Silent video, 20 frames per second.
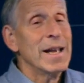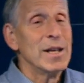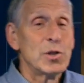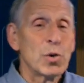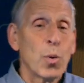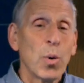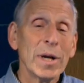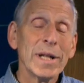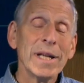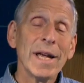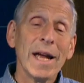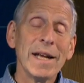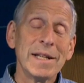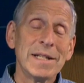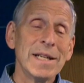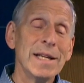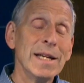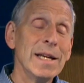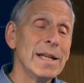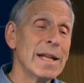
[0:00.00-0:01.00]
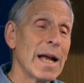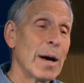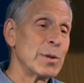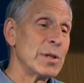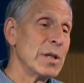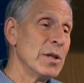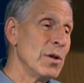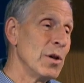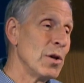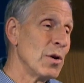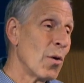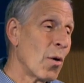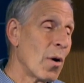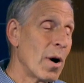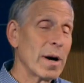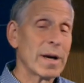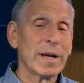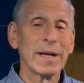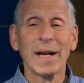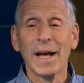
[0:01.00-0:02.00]
In 2018, I was in New
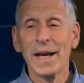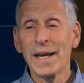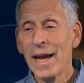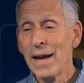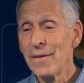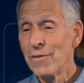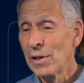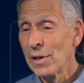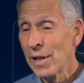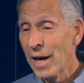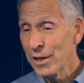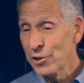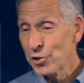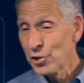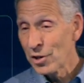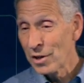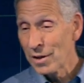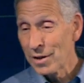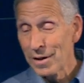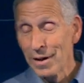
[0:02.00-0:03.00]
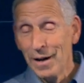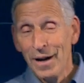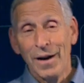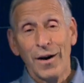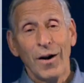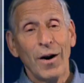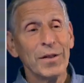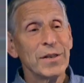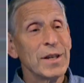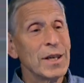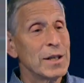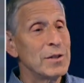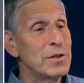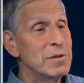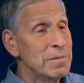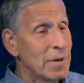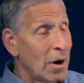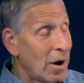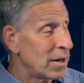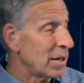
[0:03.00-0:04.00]
York and I gave a lecture
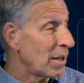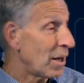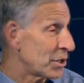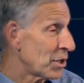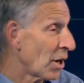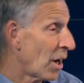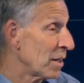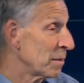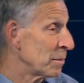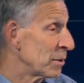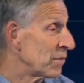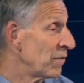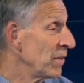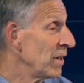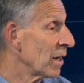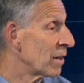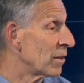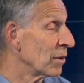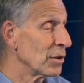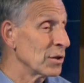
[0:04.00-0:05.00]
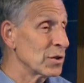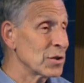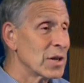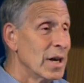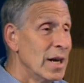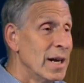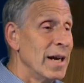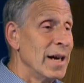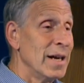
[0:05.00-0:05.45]
on autonomous vehicles,